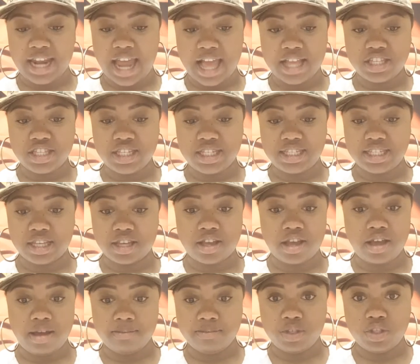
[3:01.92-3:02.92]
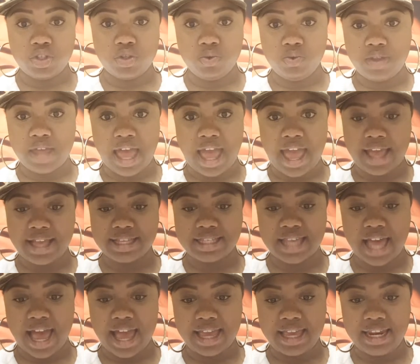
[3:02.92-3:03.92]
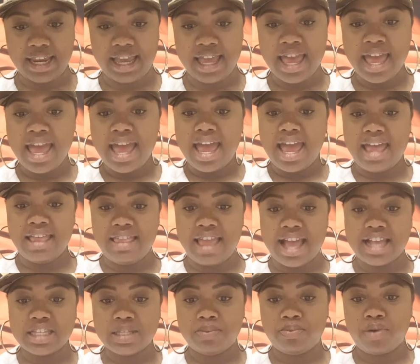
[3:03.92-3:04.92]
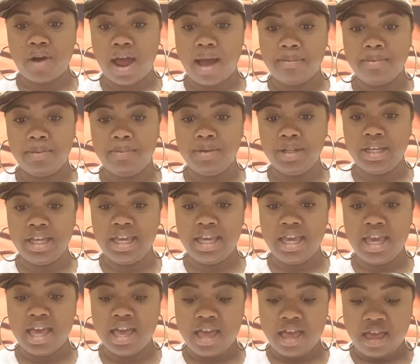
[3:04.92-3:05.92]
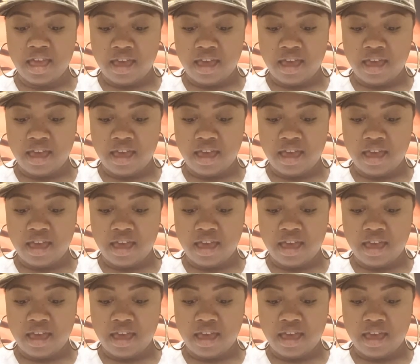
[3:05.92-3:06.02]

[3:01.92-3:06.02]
not to succumb to the anxiety. And that's probably